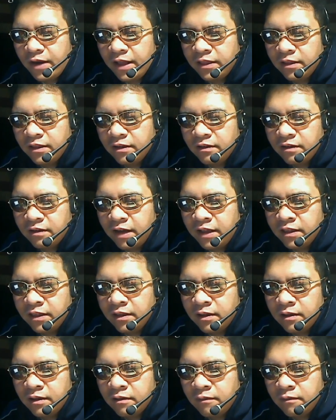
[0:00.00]
and
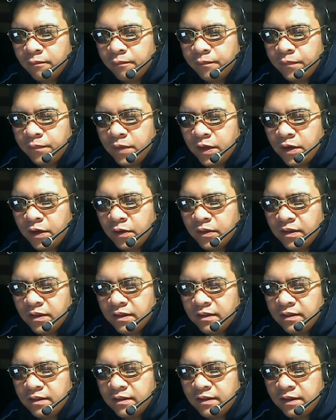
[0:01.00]
the
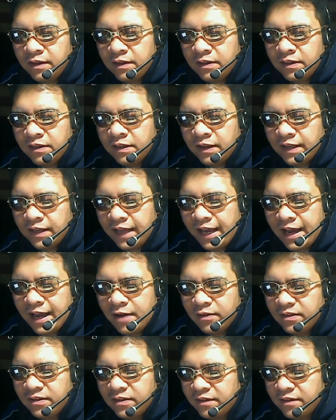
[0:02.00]

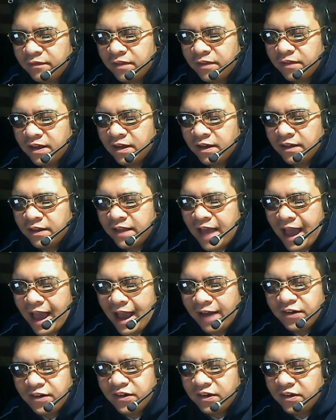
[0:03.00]
layout of the
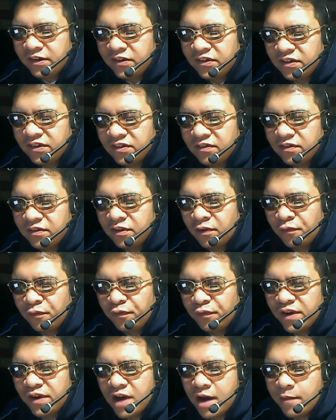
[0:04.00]
action is just
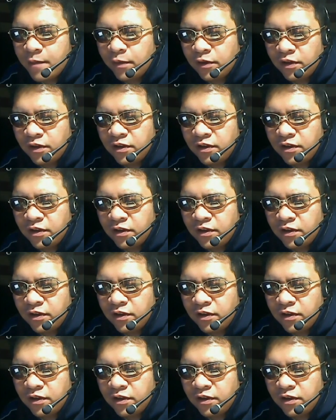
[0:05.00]
phenomenal.